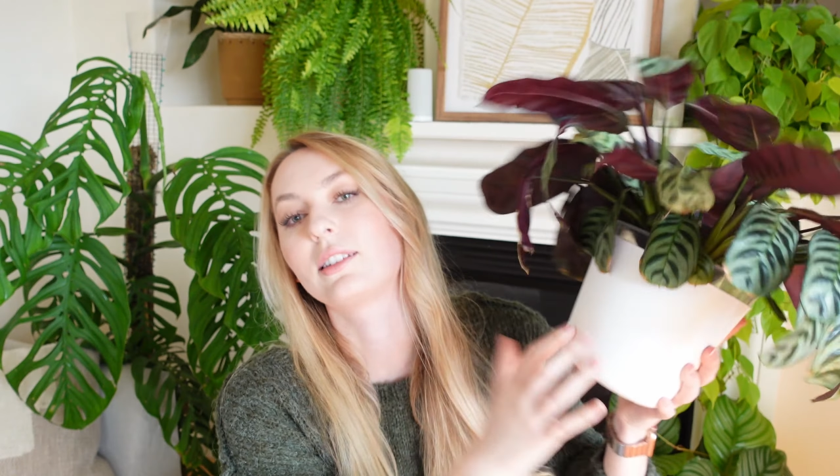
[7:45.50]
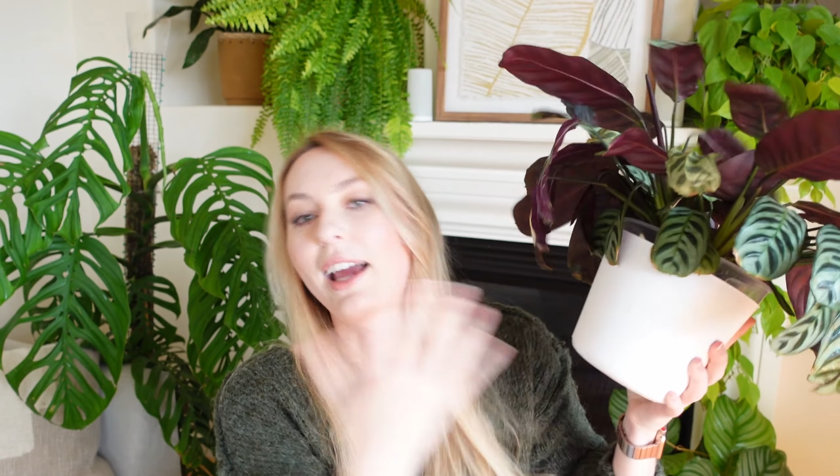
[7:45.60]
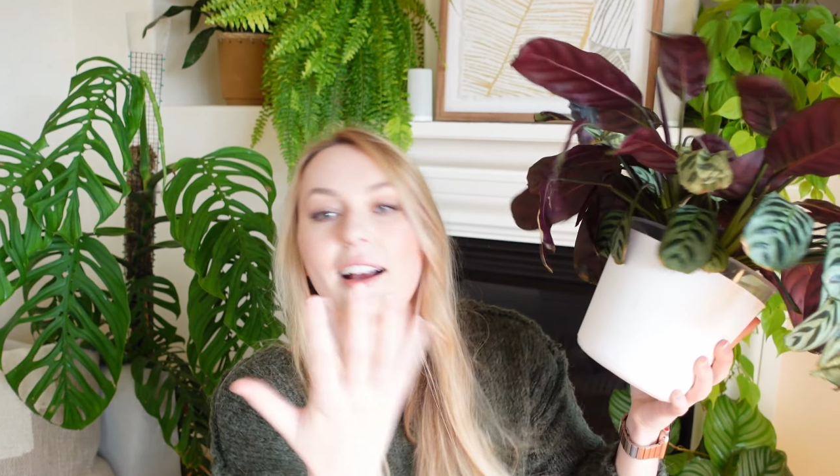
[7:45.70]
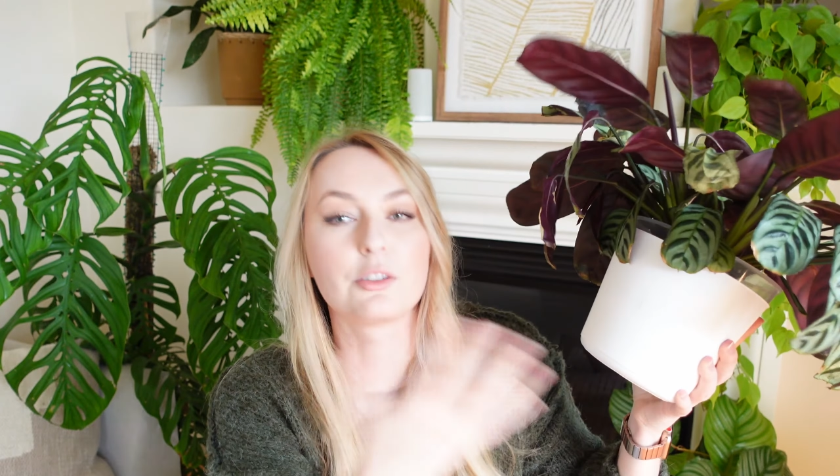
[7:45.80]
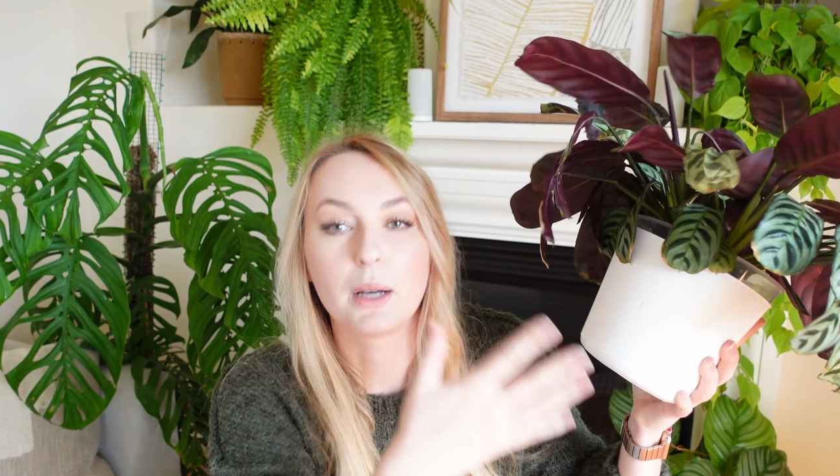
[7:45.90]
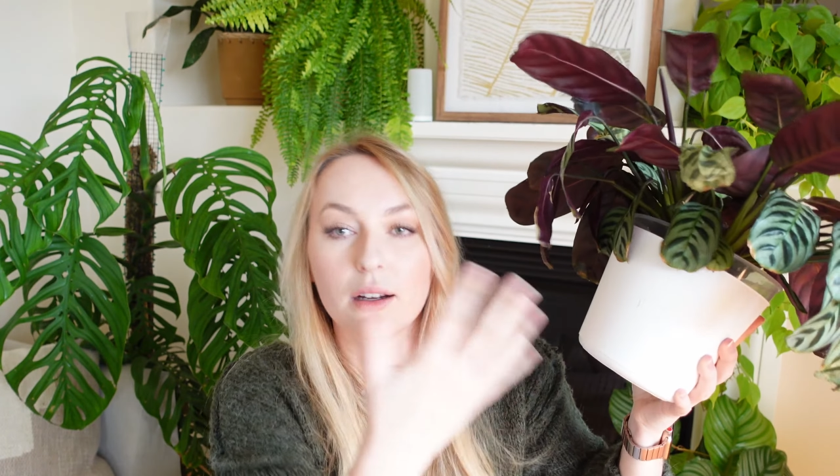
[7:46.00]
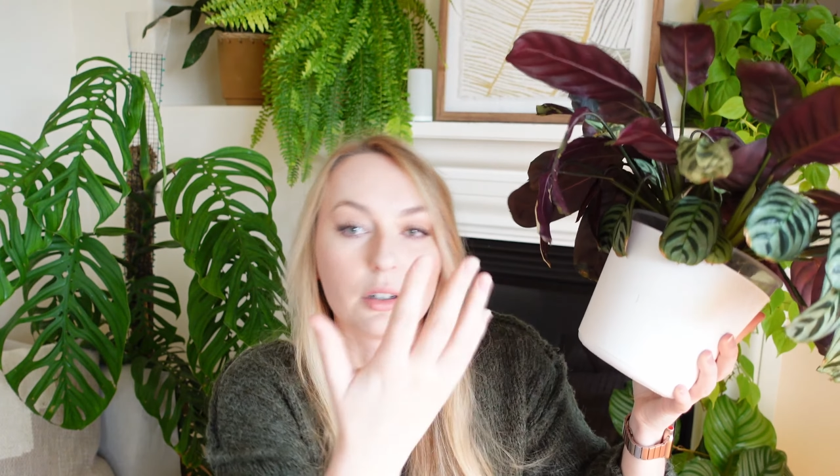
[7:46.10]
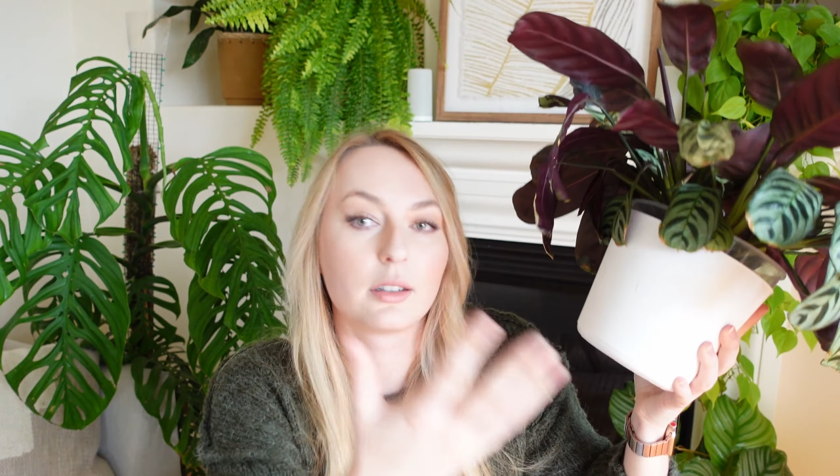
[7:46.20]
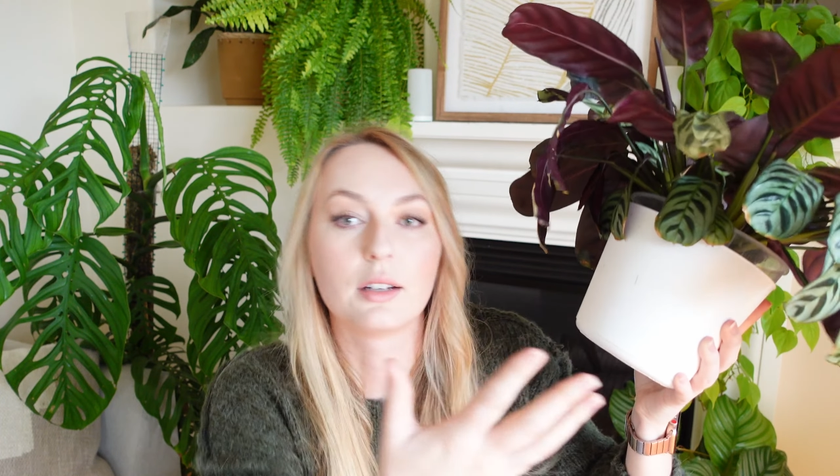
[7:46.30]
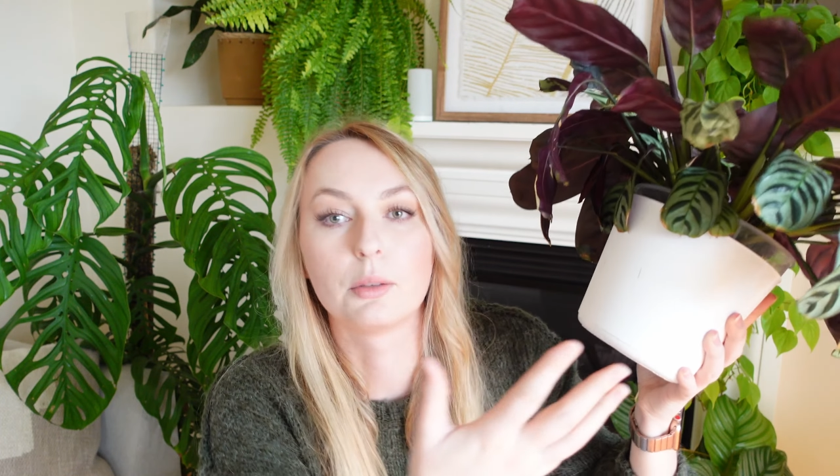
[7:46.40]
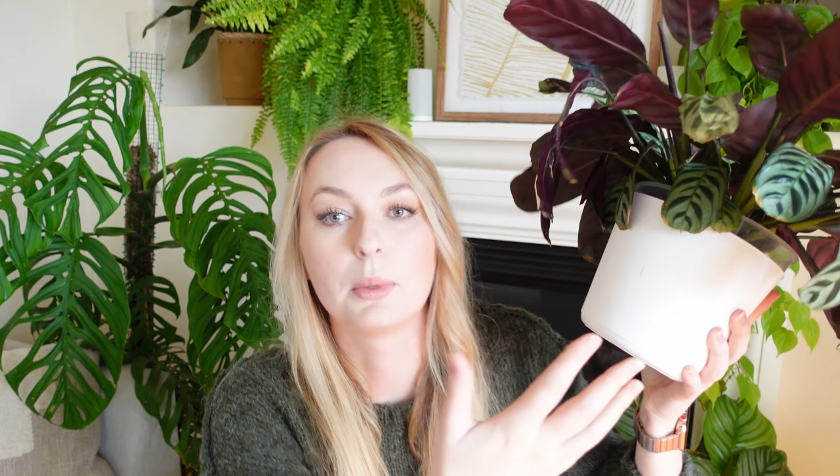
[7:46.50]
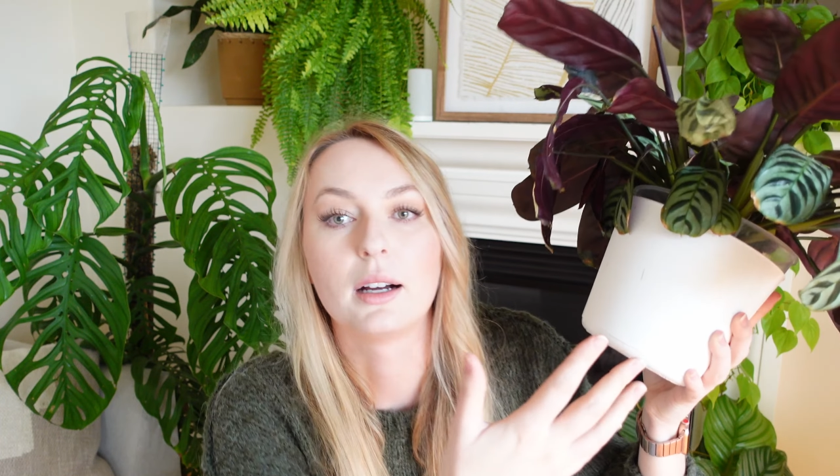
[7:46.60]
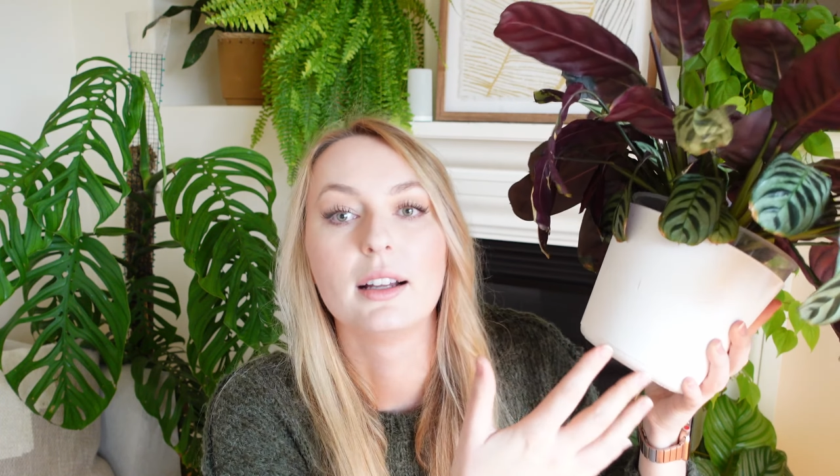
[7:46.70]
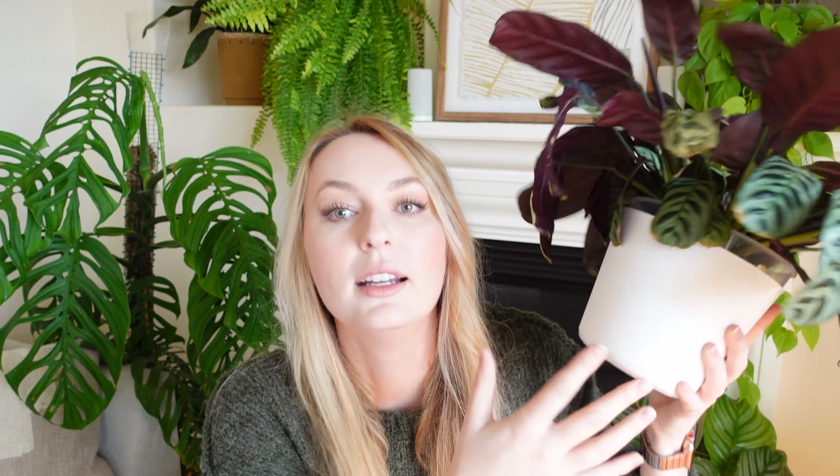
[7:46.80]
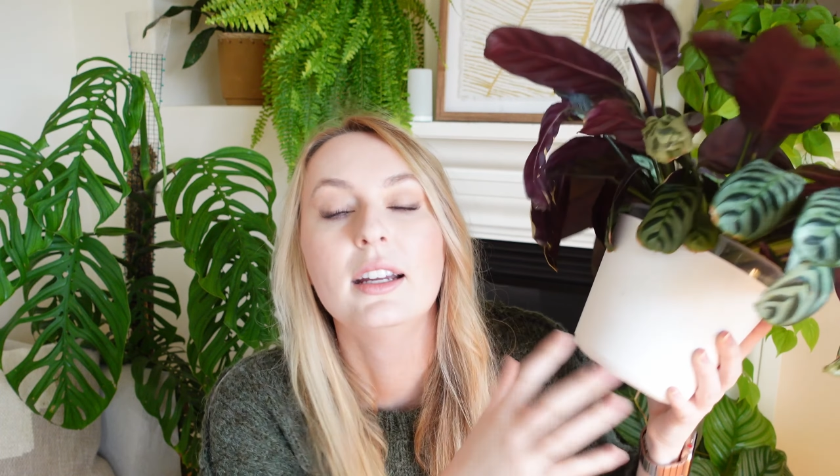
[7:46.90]
cash pot or cover
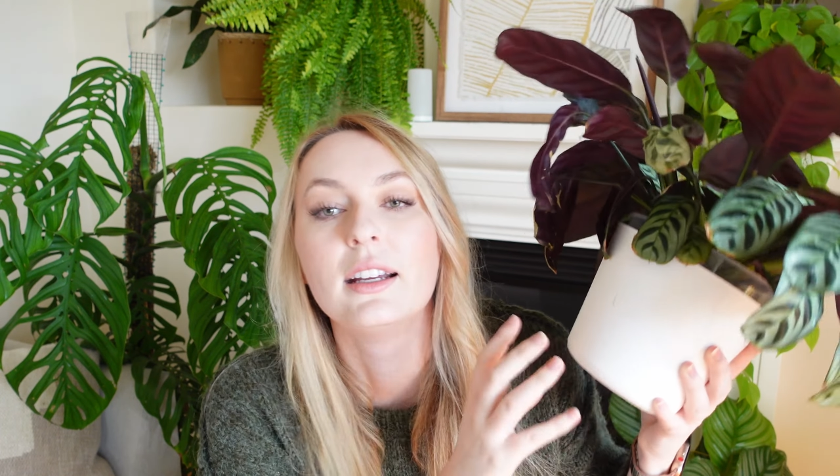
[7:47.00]
pot